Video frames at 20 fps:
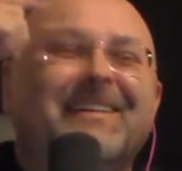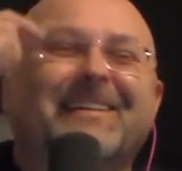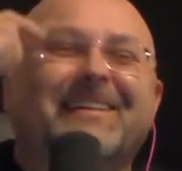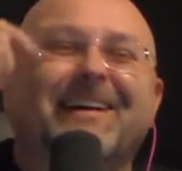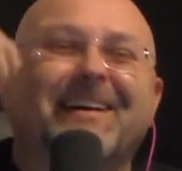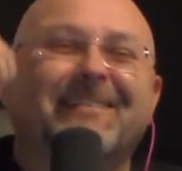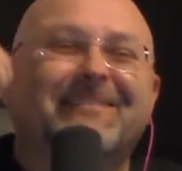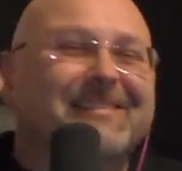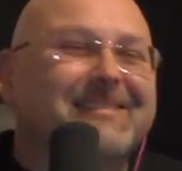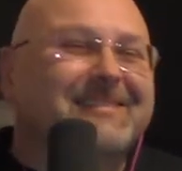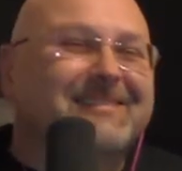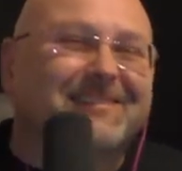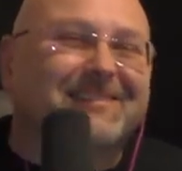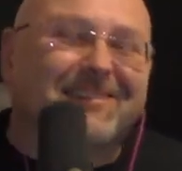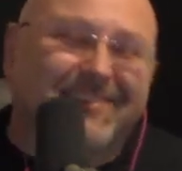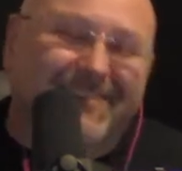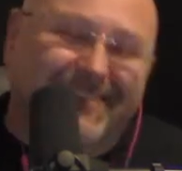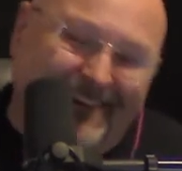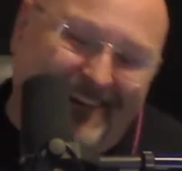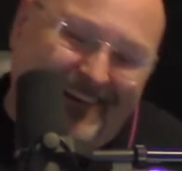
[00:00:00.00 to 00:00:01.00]
got me
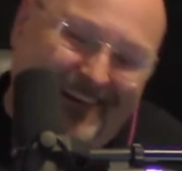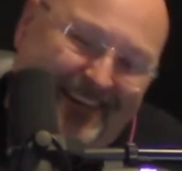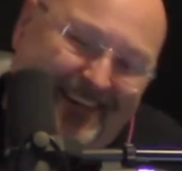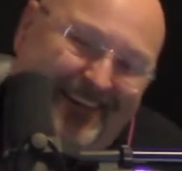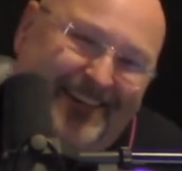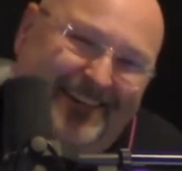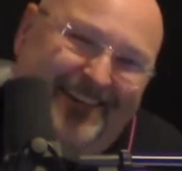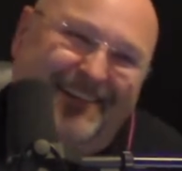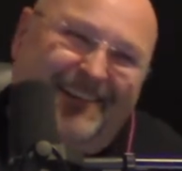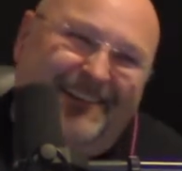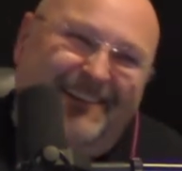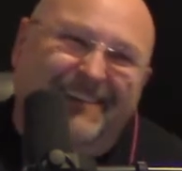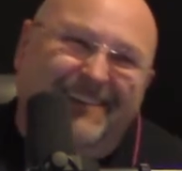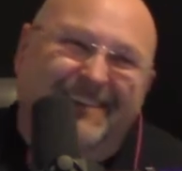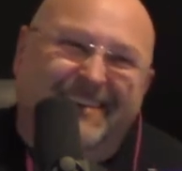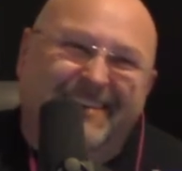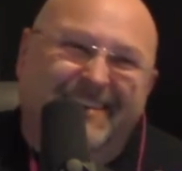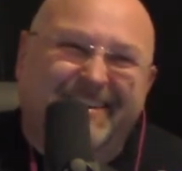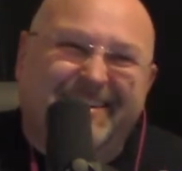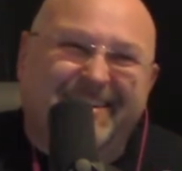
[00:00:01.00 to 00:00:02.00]
so good. that
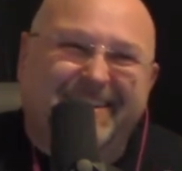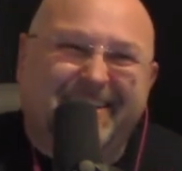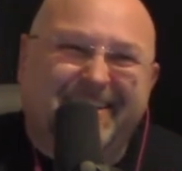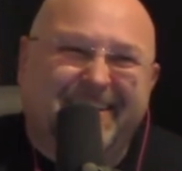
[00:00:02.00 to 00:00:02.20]
is good.